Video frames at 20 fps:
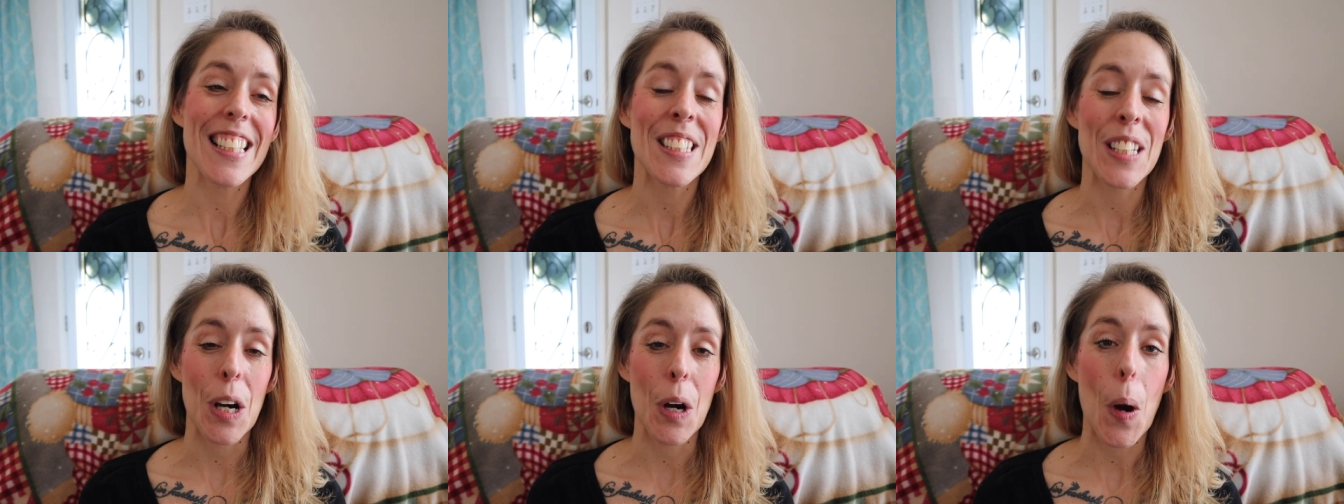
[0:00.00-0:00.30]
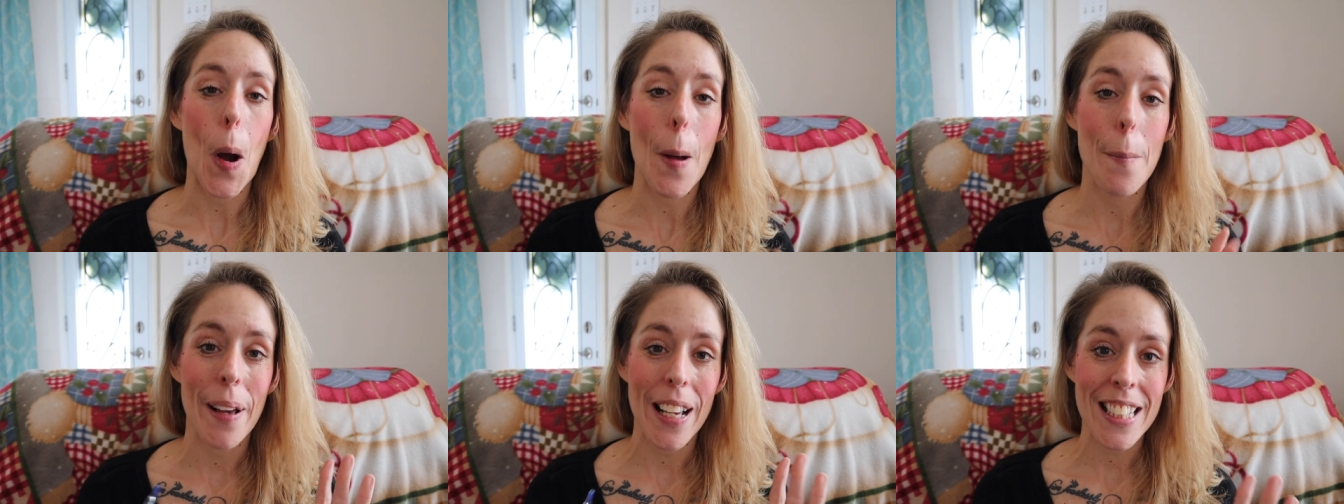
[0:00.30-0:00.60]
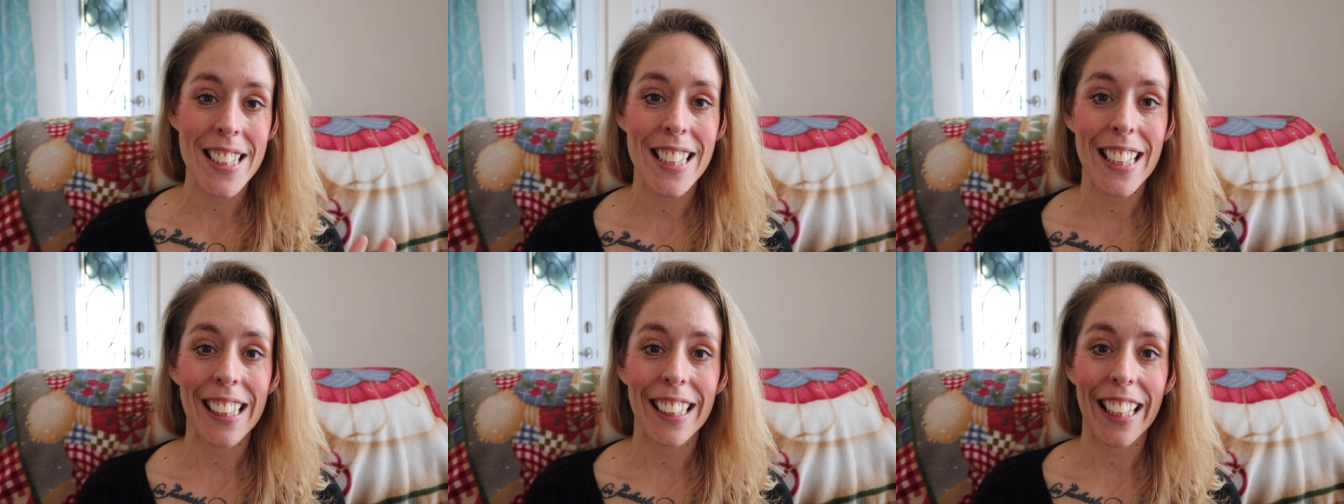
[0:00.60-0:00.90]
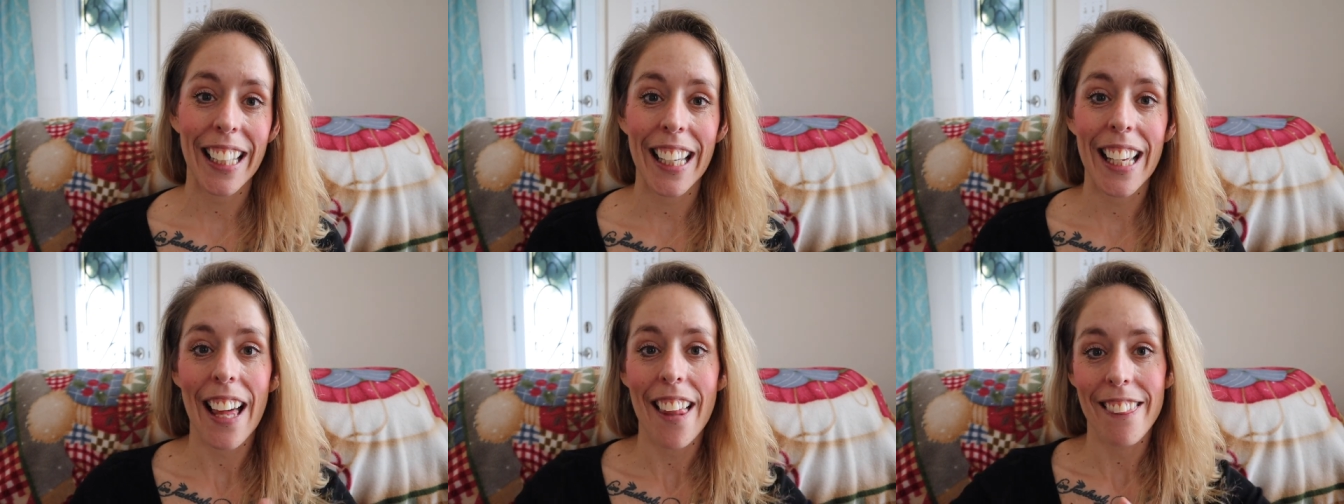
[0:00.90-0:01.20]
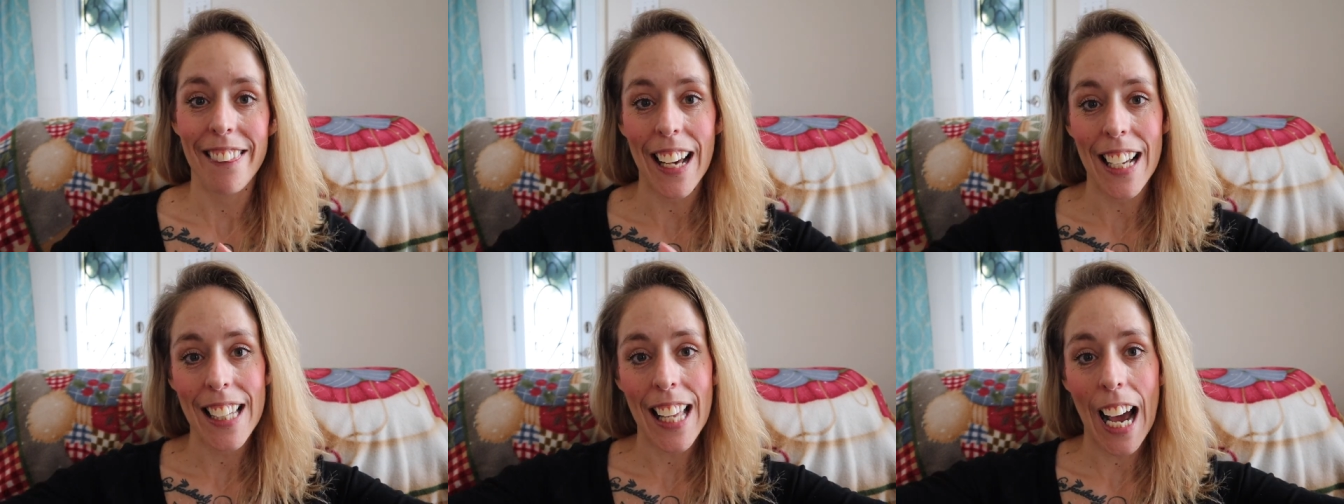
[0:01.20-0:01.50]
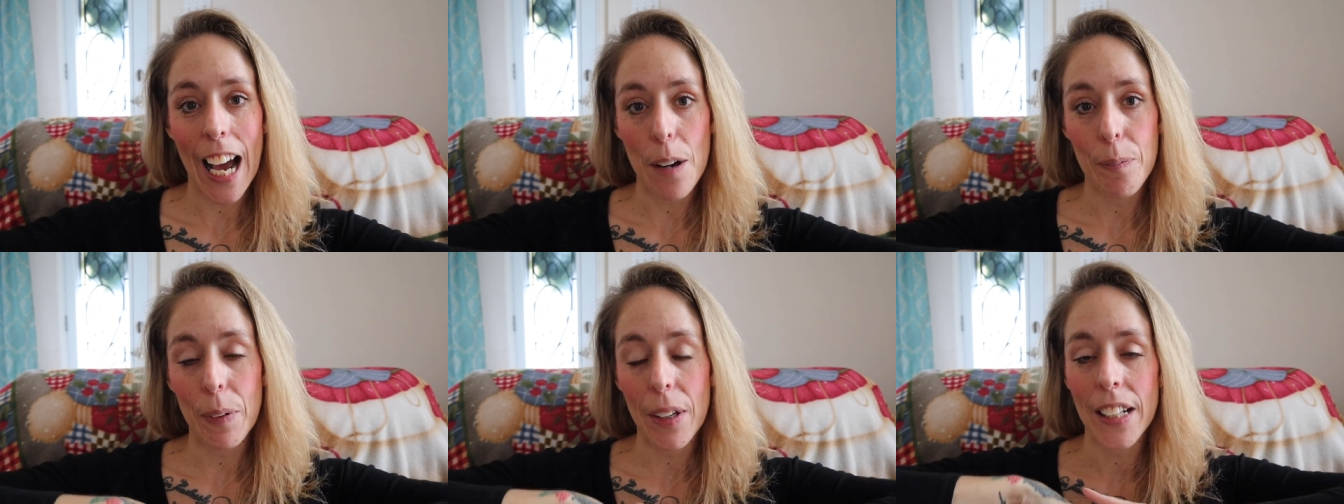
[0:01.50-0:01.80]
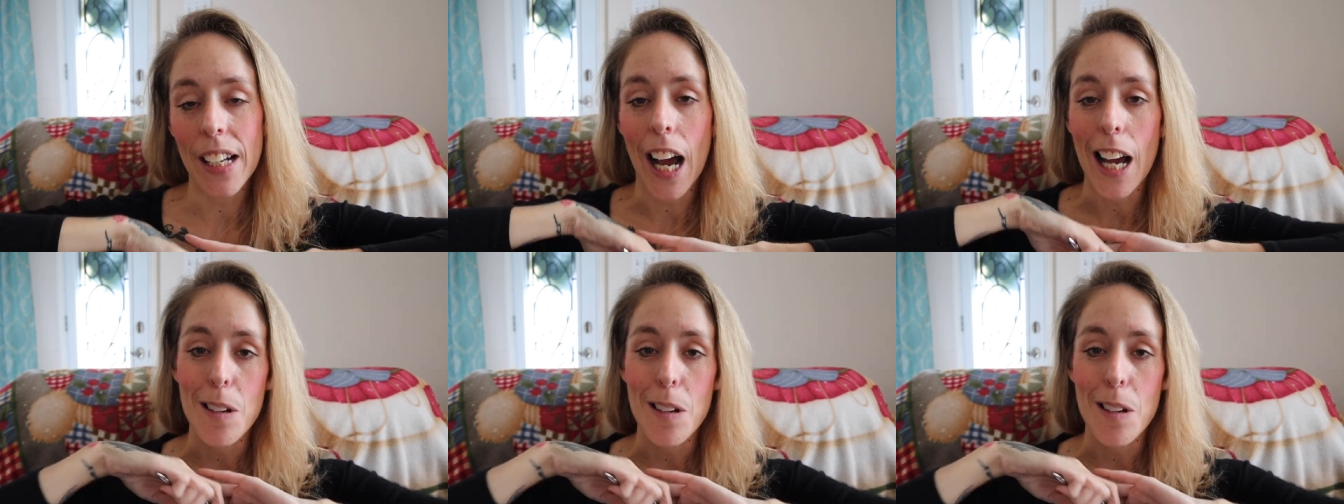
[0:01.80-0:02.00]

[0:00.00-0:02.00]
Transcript: So basically that happened.